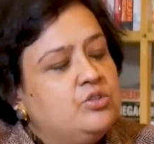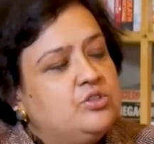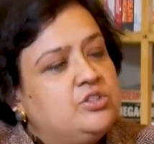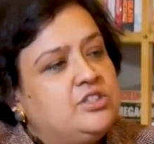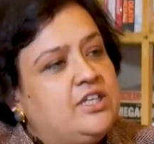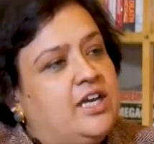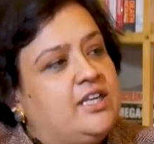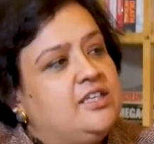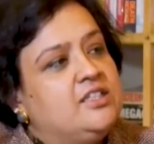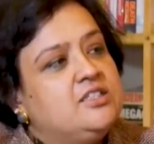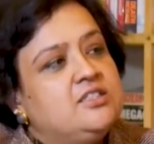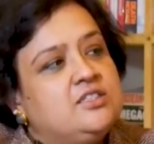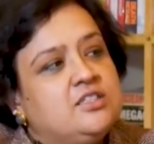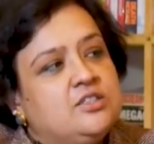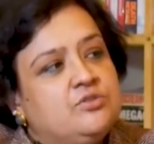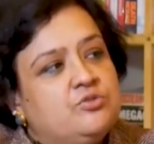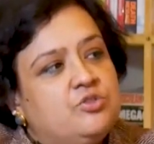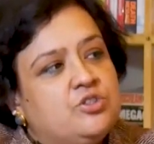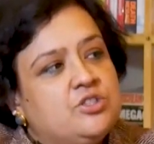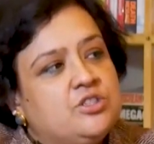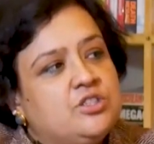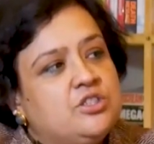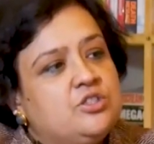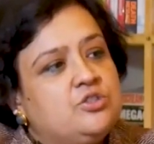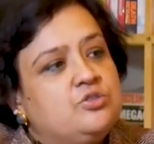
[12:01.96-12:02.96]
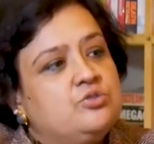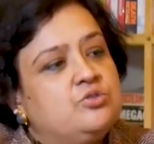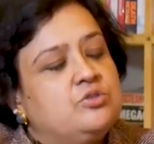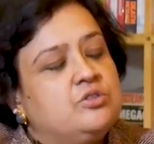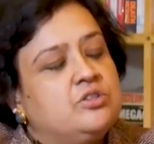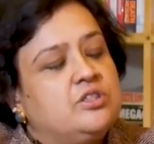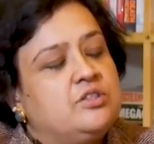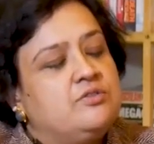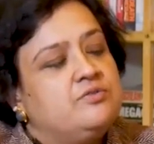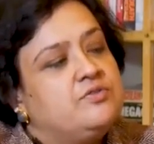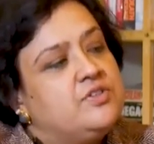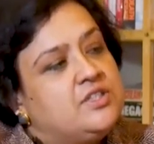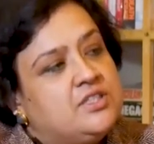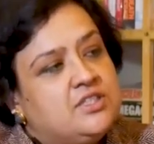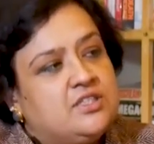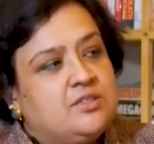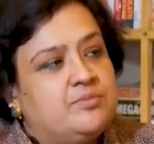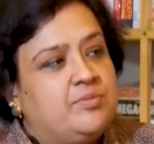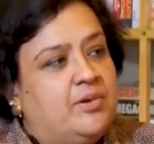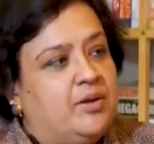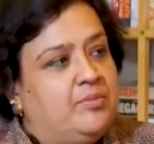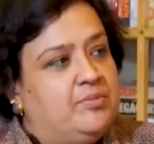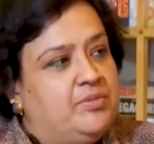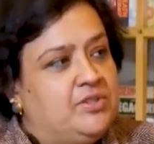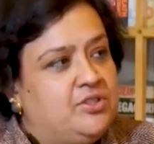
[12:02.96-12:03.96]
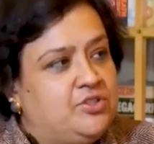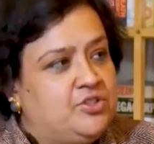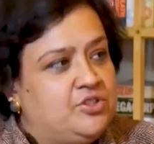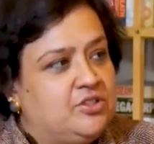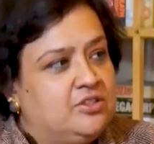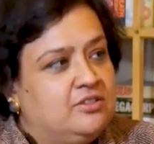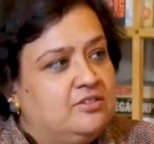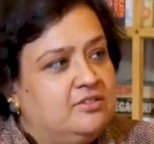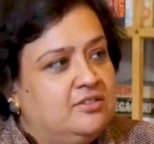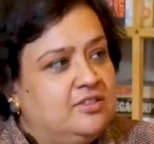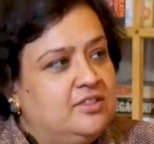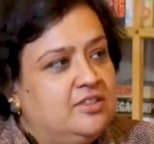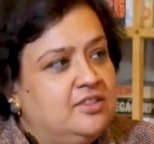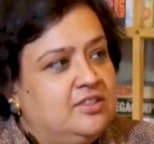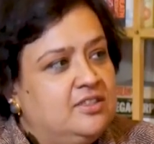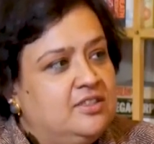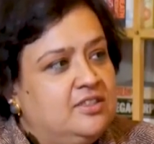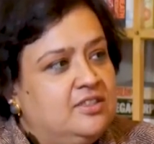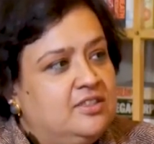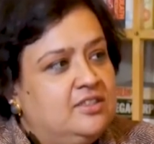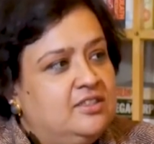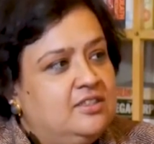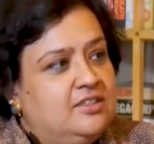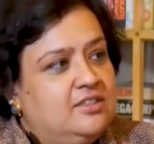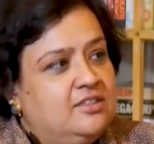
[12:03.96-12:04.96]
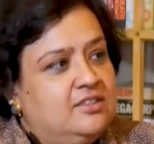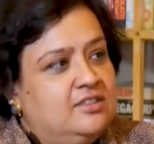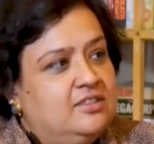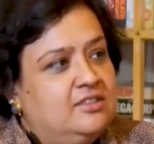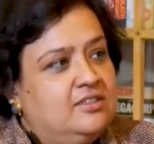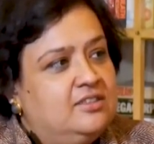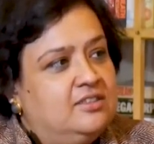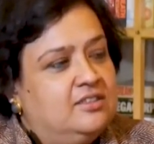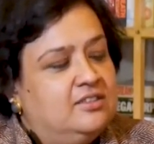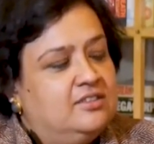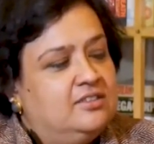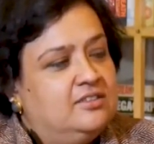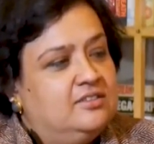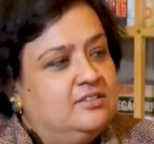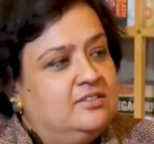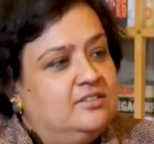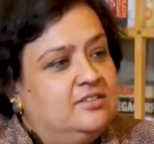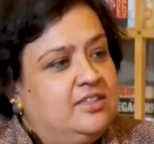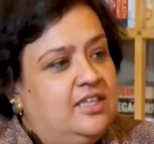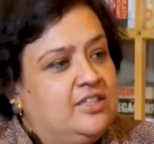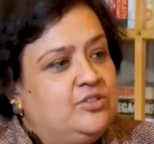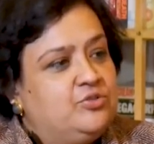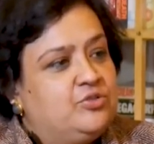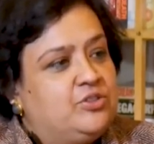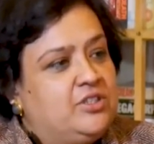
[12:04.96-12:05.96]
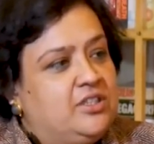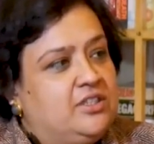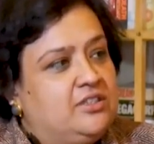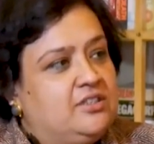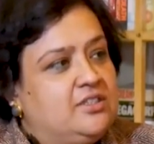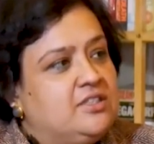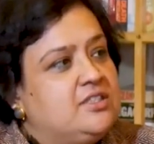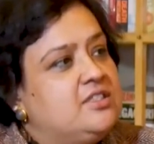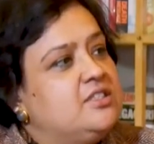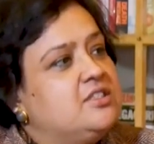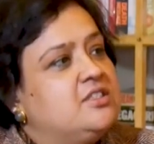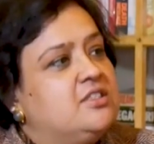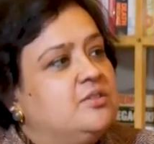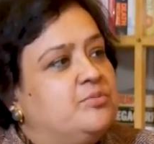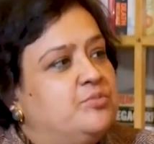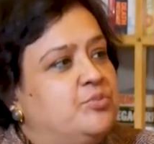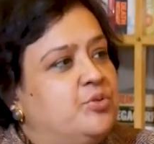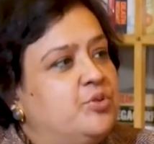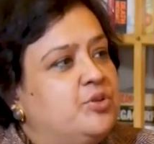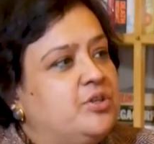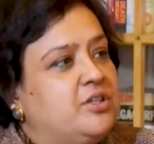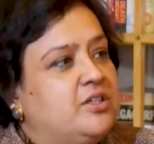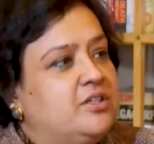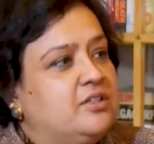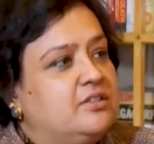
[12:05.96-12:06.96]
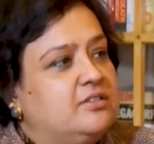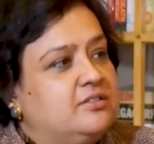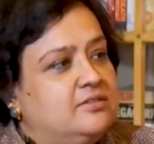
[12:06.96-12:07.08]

challenging was it to convince a publisher that, okay, this is the book